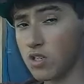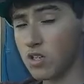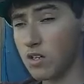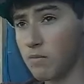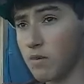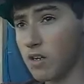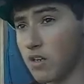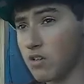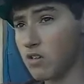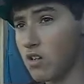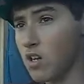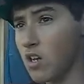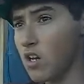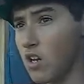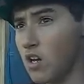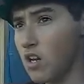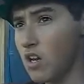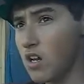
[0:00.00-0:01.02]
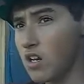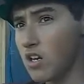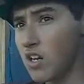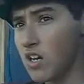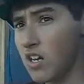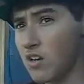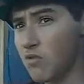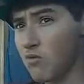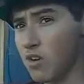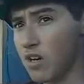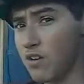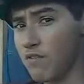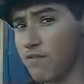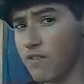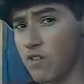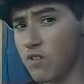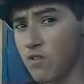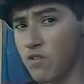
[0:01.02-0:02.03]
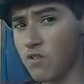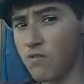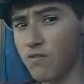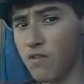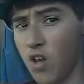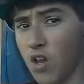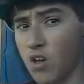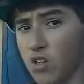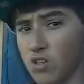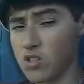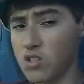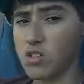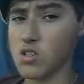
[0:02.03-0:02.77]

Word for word: which I'm not not waiting to do vlogs.